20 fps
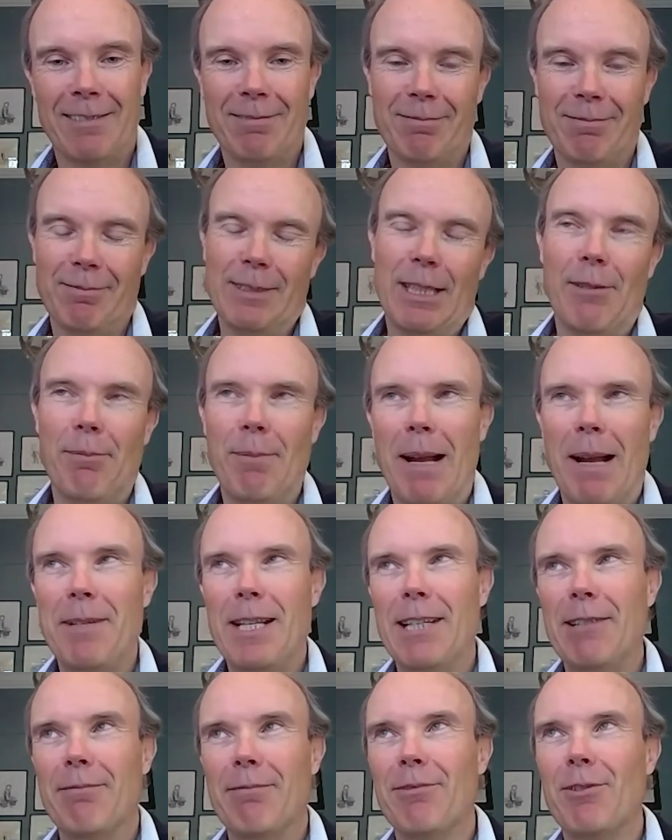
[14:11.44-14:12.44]
Well,
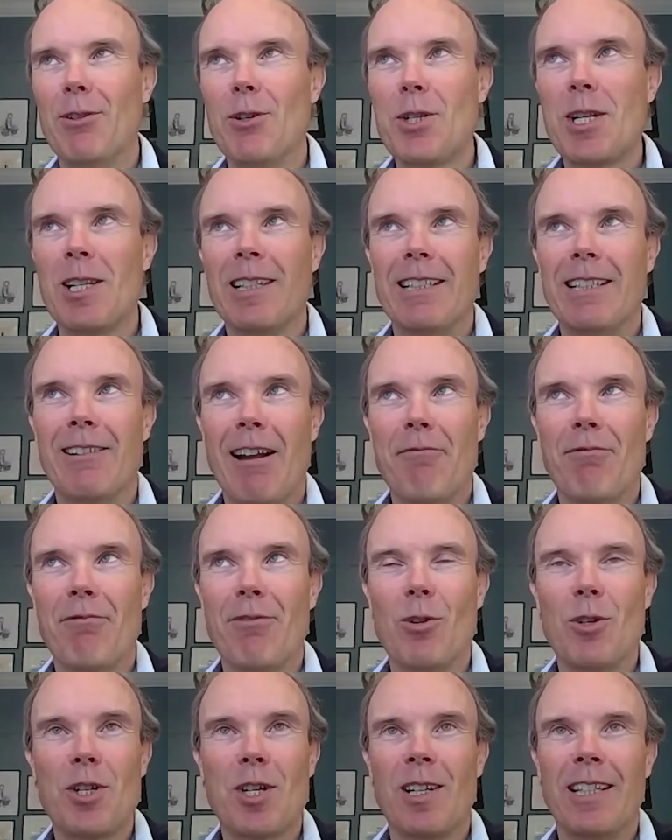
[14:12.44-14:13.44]
maybe fortunately or
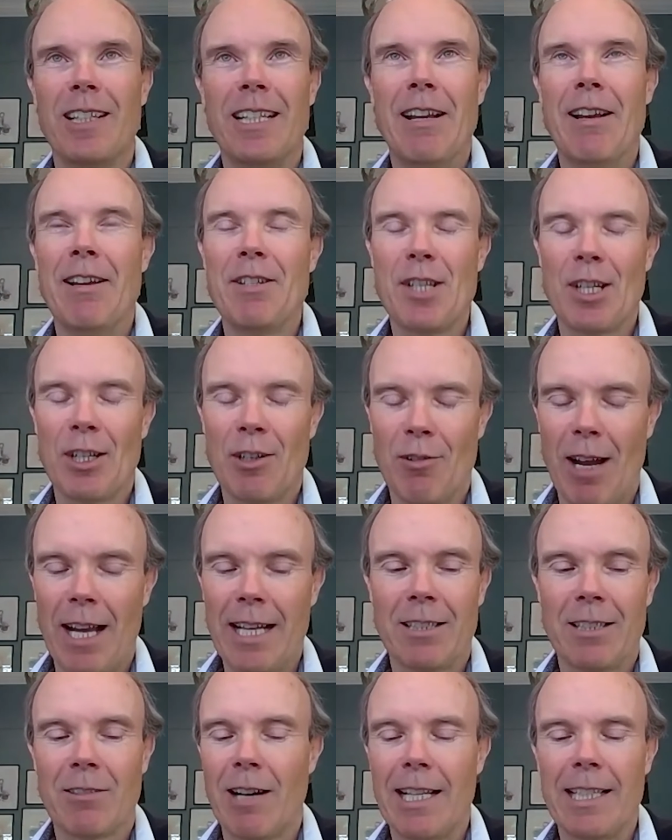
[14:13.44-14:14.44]
unfortunately, it's a
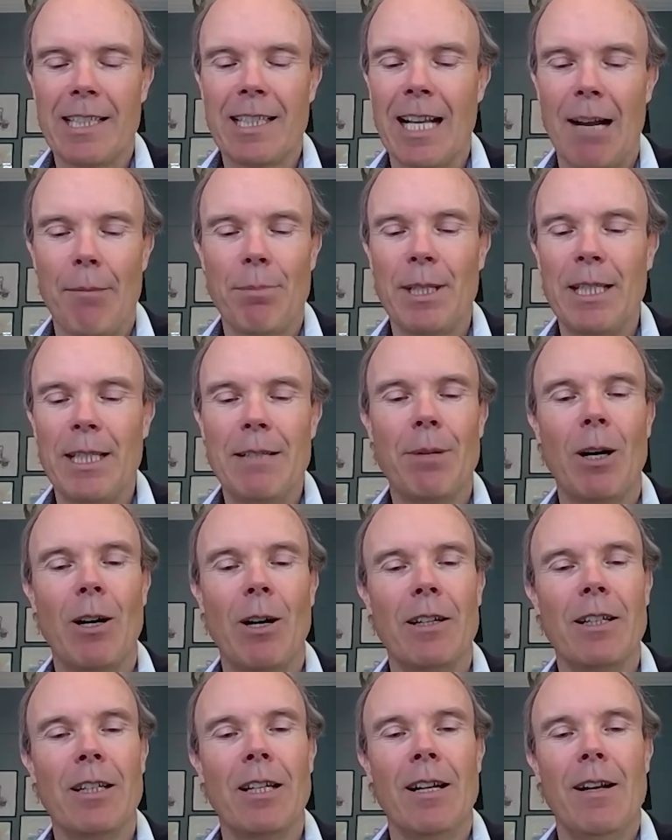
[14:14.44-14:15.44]
great company
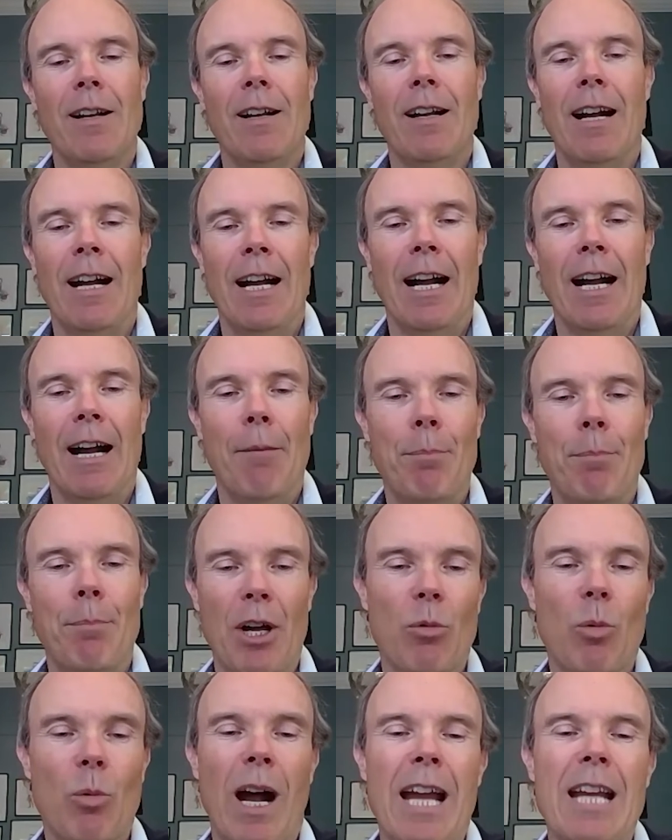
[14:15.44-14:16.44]
by the
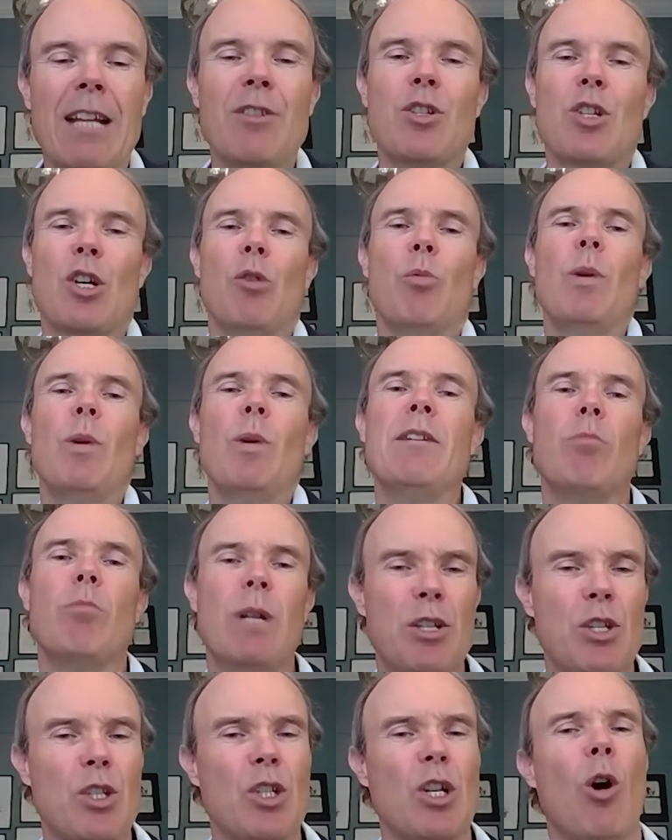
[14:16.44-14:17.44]
way. So we
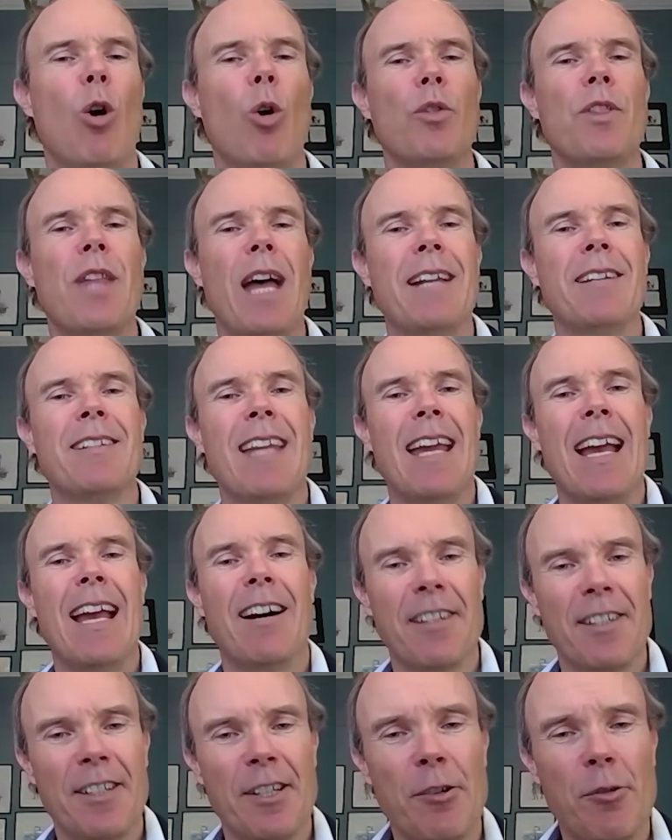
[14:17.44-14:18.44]
sold that down.
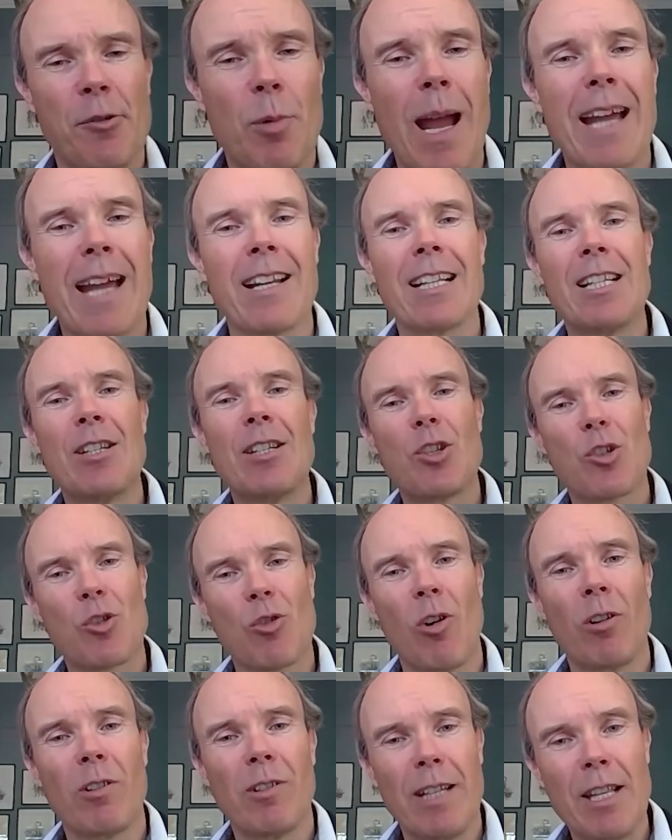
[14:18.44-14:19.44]
It had rallied
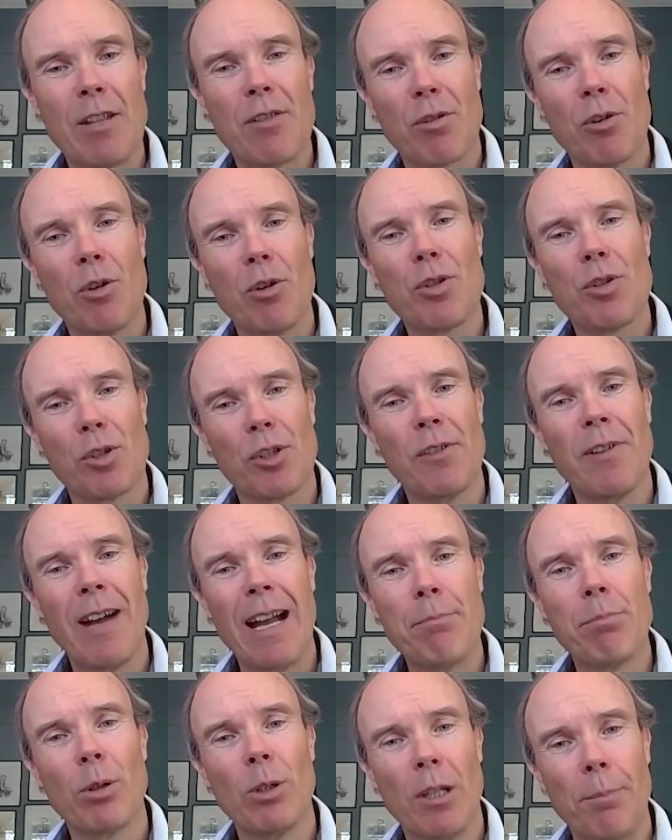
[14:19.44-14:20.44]
strongly through sort of
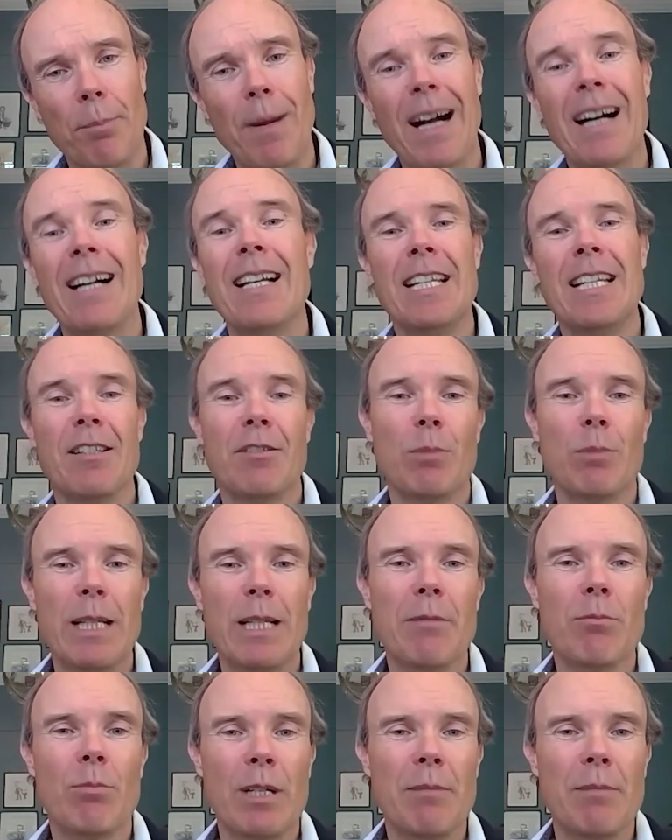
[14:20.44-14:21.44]
April and May, and
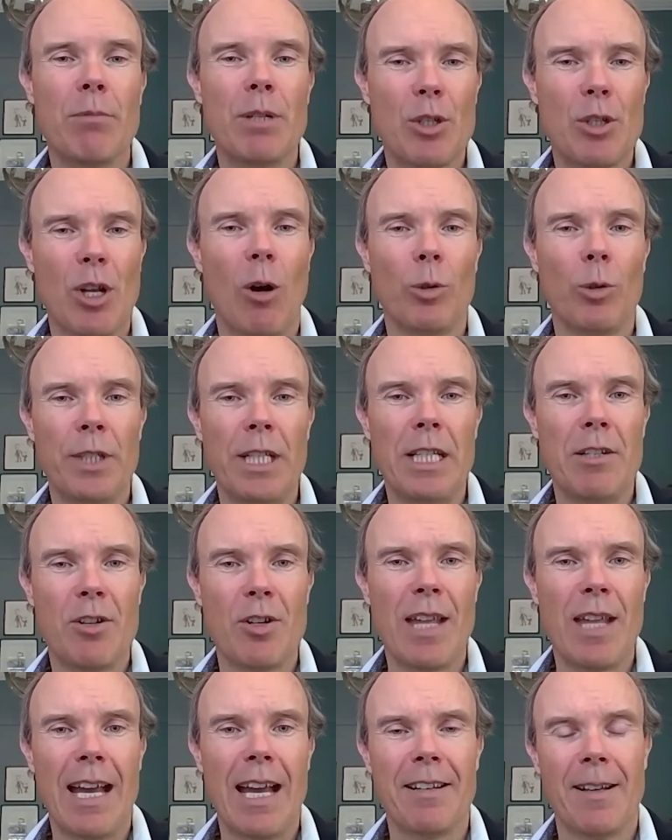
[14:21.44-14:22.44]
we sold into
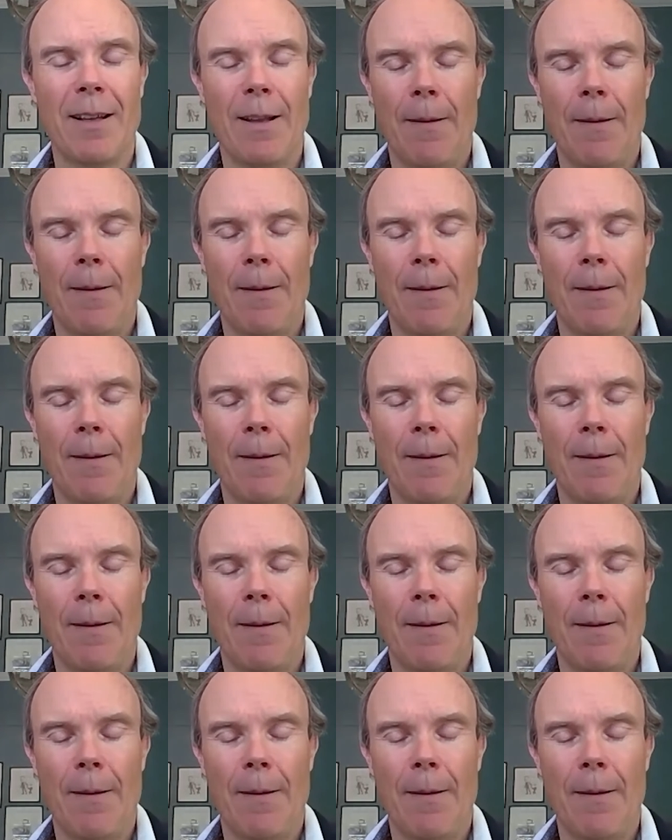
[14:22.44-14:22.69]
that